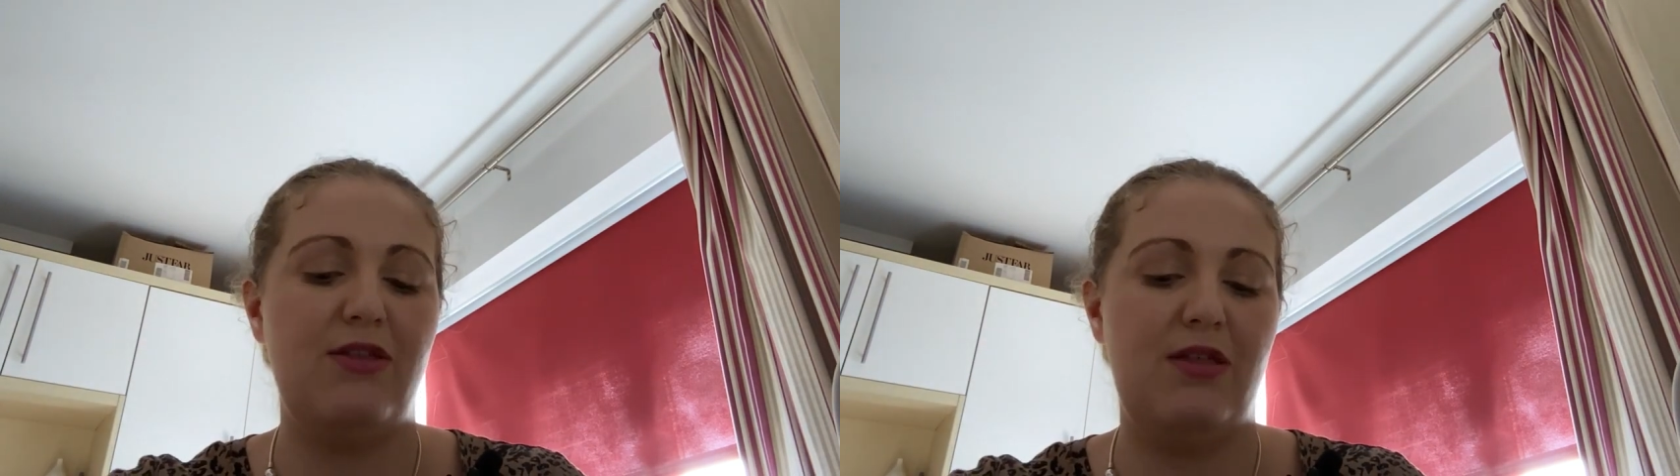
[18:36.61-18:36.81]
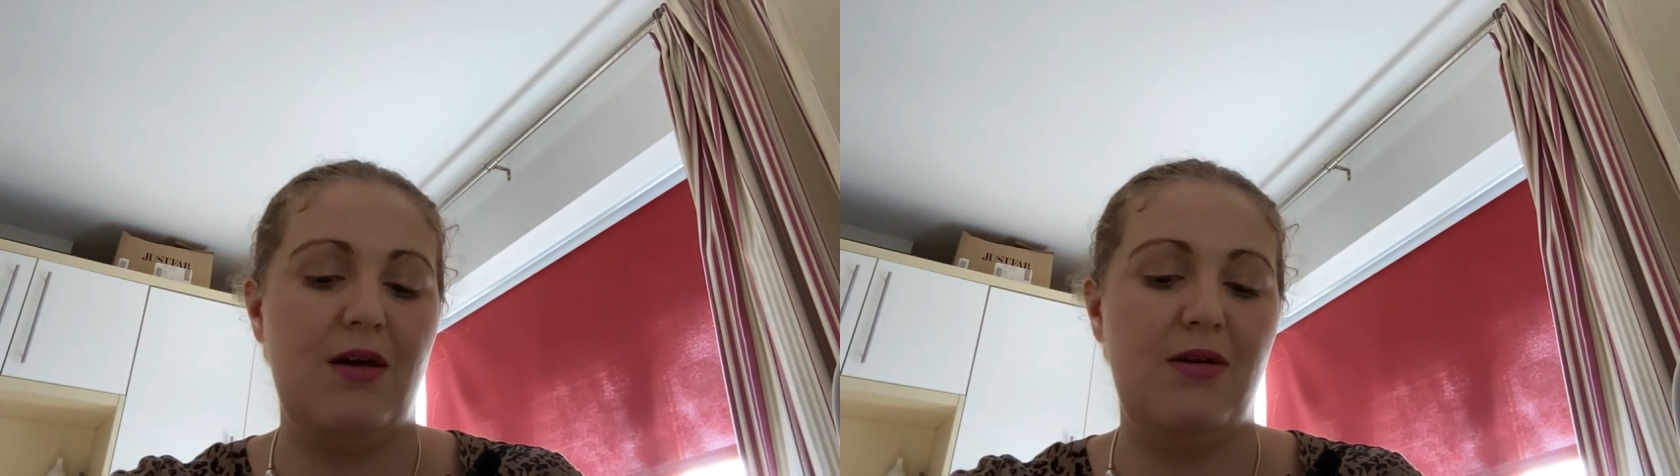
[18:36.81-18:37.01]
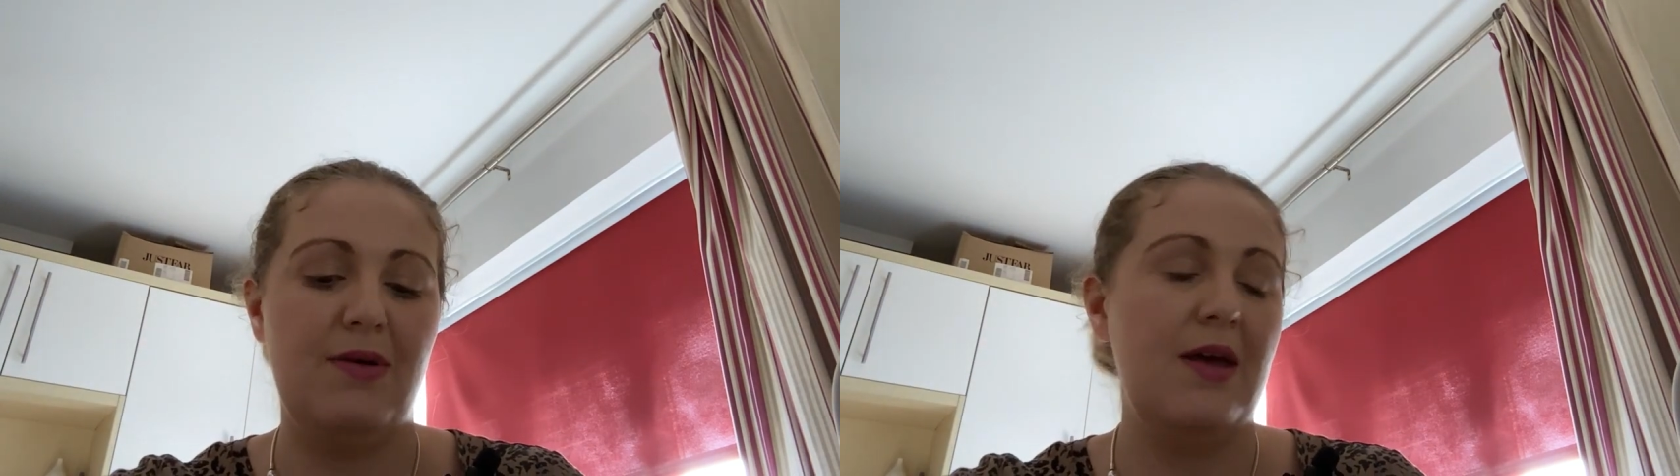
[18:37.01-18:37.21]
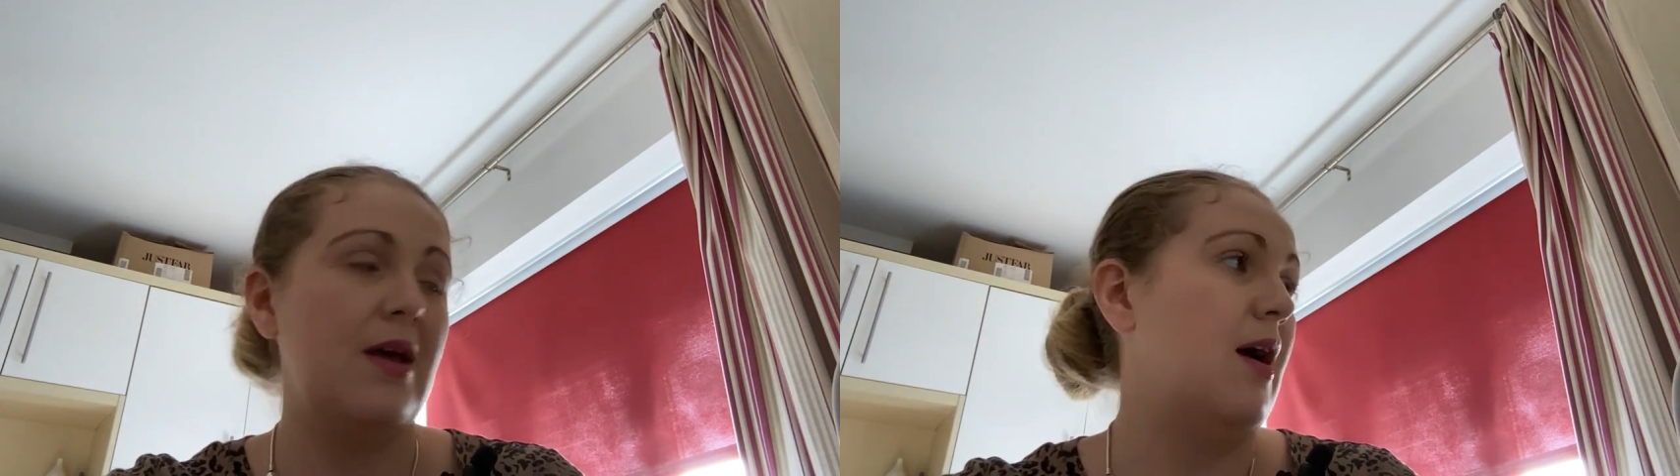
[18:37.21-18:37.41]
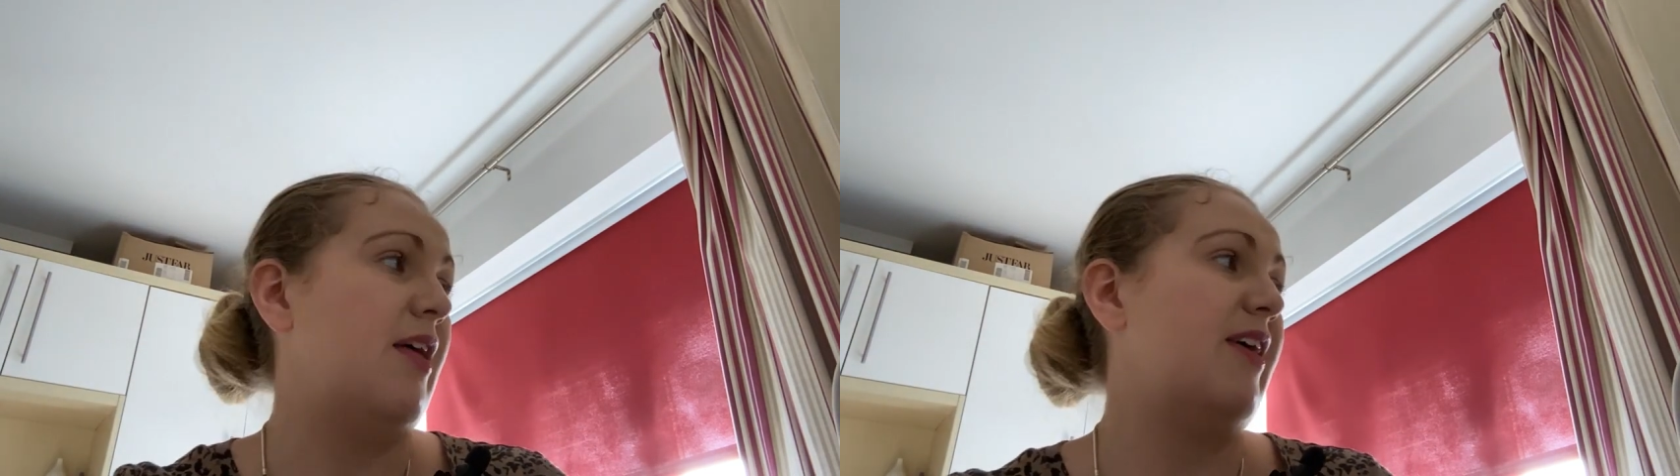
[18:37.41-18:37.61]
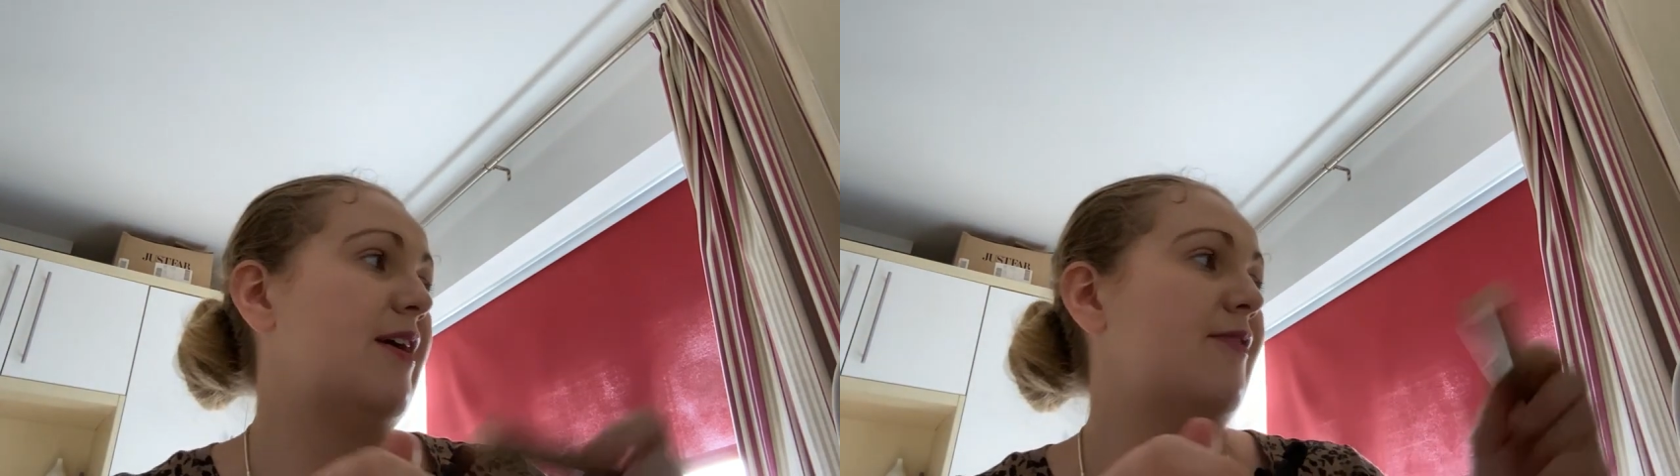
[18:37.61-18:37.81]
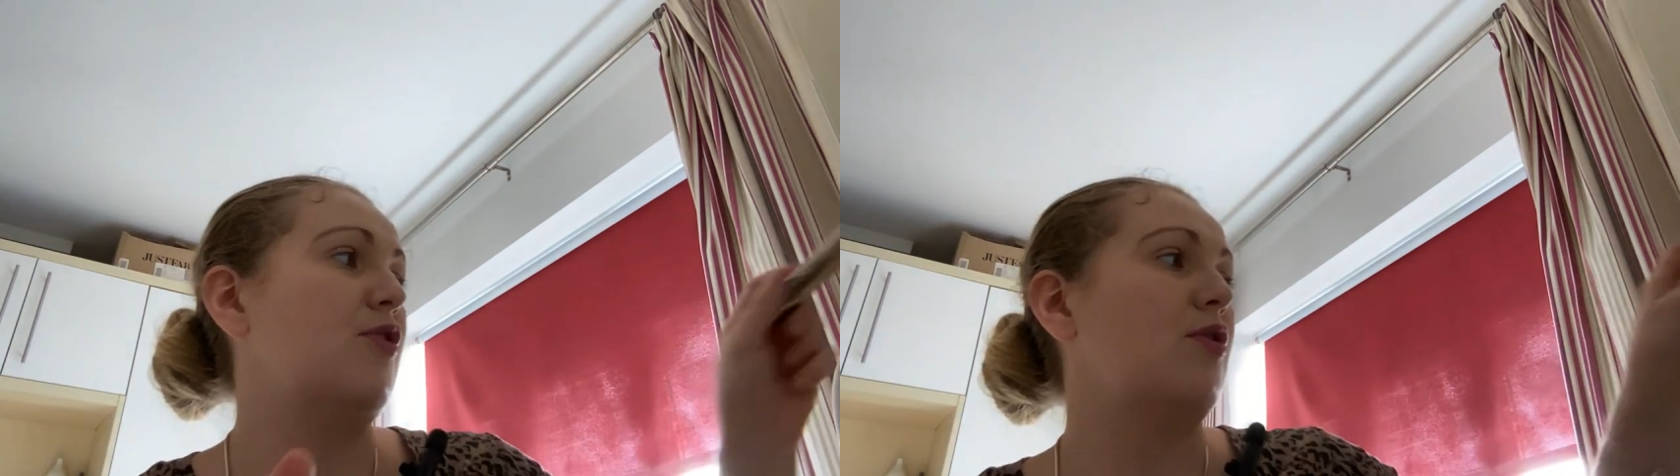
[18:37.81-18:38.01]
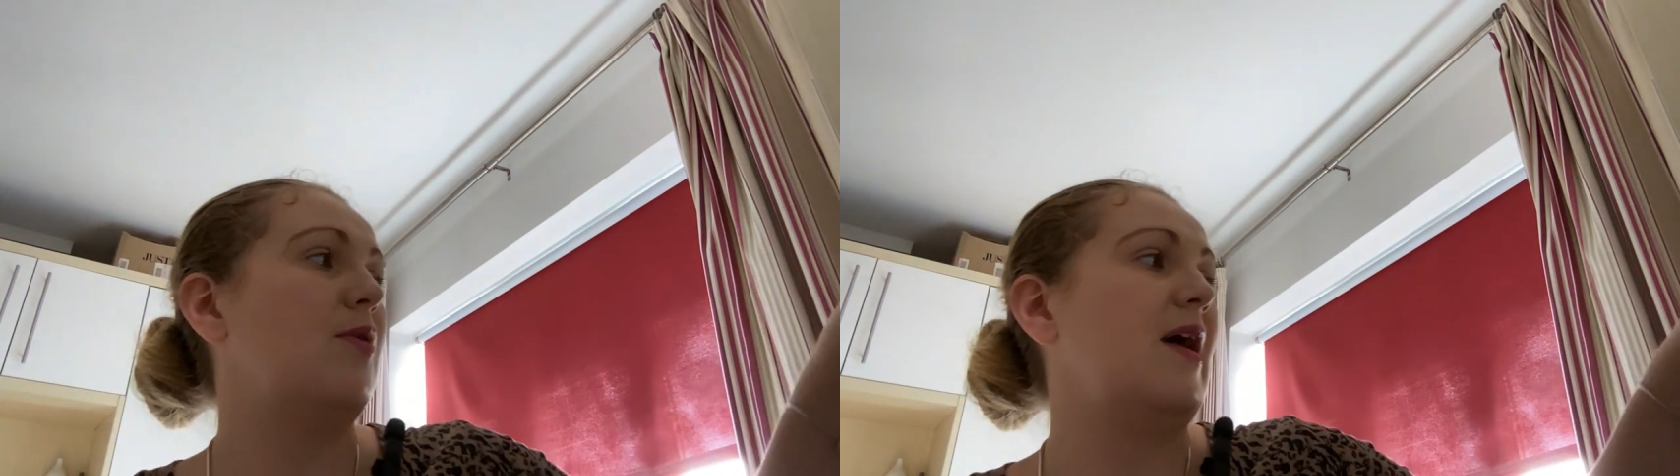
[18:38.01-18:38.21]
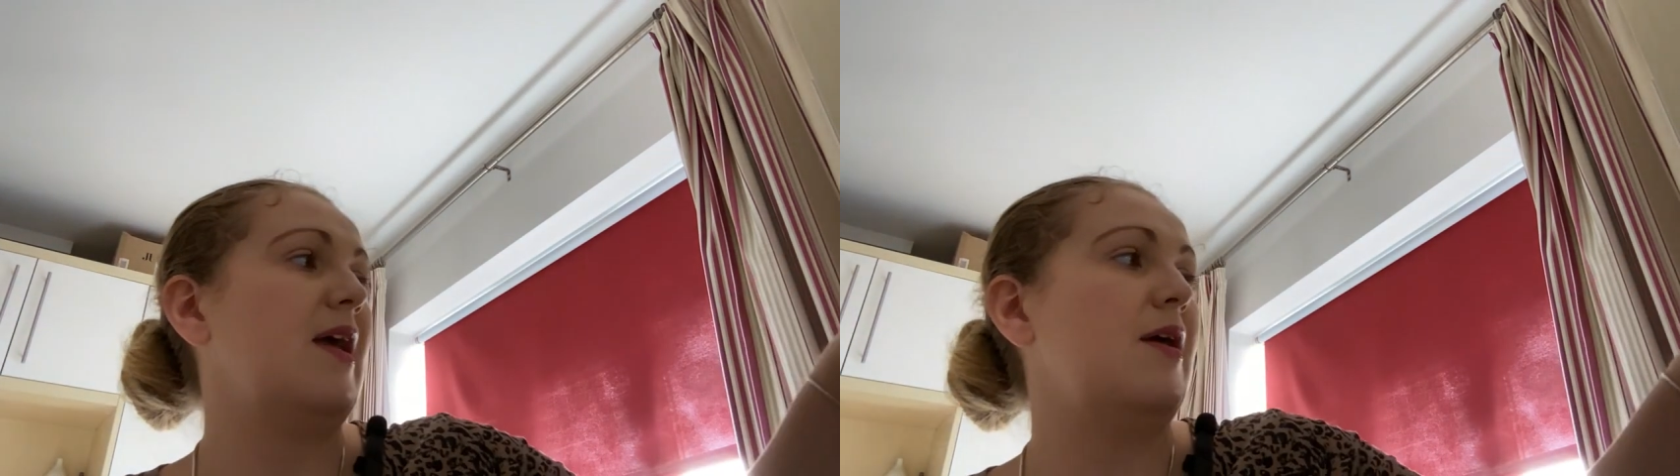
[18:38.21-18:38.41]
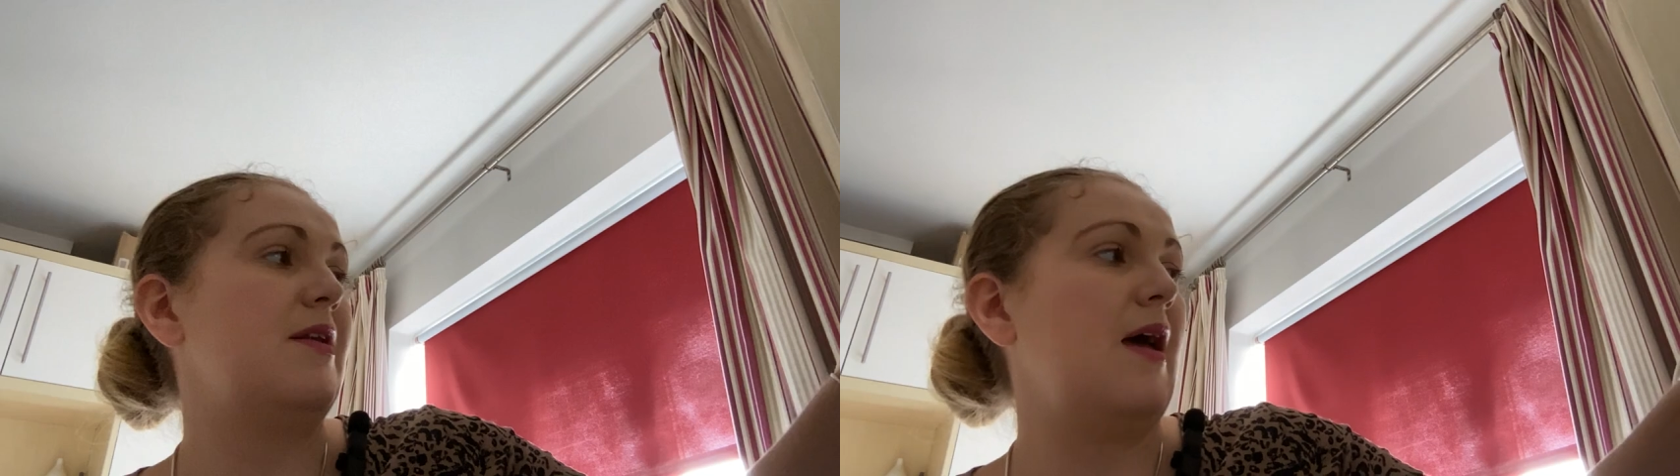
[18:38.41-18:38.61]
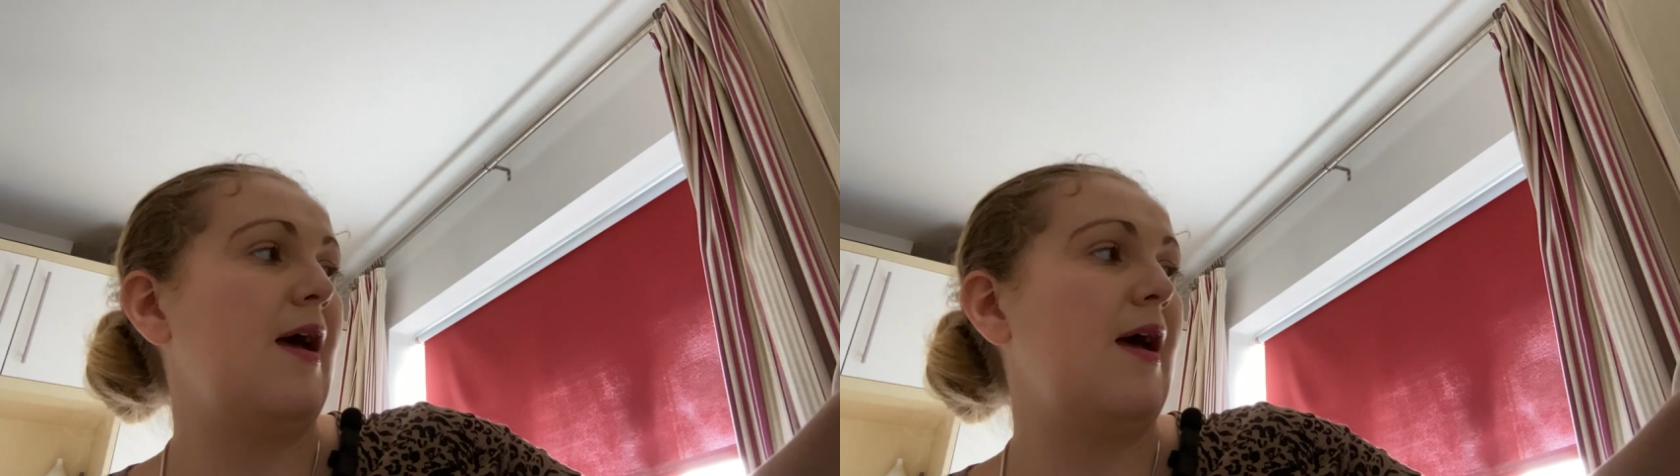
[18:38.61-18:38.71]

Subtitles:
So I think I've got quite a good